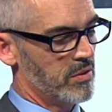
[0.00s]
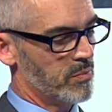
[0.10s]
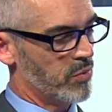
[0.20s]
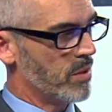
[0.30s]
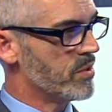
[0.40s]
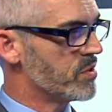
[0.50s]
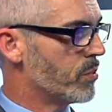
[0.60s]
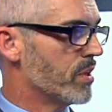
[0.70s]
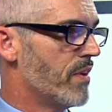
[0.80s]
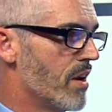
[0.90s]
permanent
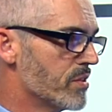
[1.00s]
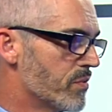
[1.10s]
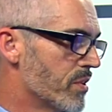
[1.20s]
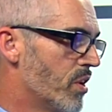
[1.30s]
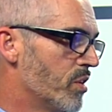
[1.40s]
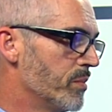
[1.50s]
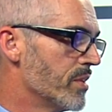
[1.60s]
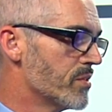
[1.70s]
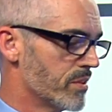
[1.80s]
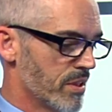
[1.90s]
supportive housing for the
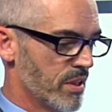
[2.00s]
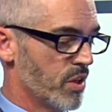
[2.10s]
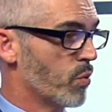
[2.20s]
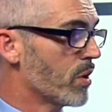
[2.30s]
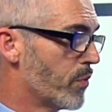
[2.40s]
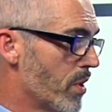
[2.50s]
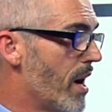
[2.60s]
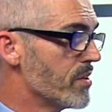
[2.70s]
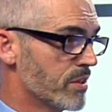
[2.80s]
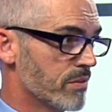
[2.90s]
homeless. workforce
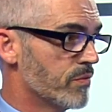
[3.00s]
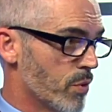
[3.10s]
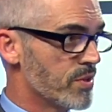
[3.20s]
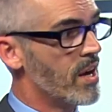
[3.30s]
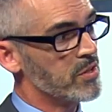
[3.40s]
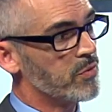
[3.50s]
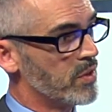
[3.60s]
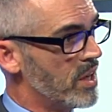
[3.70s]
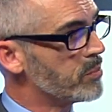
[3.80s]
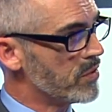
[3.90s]
housing for
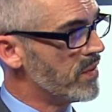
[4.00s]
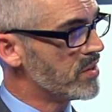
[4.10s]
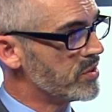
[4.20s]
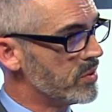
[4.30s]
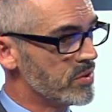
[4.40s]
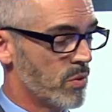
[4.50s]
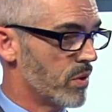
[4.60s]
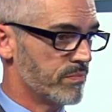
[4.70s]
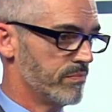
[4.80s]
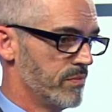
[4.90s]
young professionals
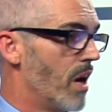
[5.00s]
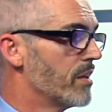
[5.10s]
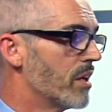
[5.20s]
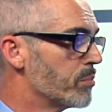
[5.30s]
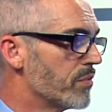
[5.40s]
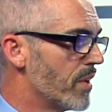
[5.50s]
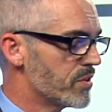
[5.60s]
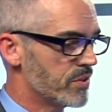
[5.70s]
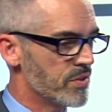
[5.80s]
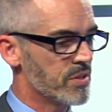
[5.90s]
or not young
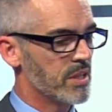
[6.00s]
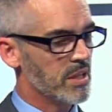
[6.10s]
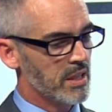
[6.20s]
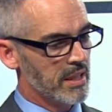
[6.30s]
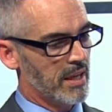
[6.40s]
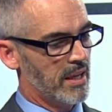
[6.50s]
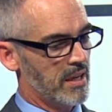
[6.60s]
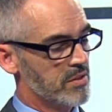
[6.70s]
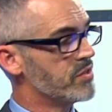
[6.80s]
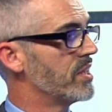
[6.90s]
professionals,
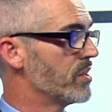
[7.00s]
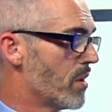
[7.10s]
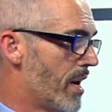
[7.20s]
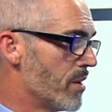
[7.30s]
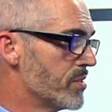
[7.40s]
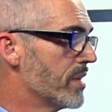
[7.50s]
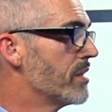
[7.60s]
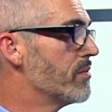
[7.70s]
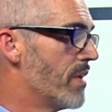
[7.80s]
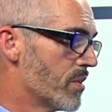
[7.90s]
senior housing,
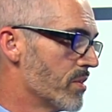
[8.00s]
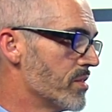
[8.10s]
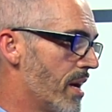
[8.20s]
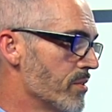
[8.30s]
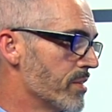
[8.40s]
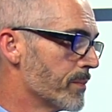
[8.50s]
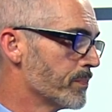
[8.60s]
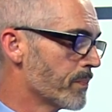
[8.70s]
and veterans housing.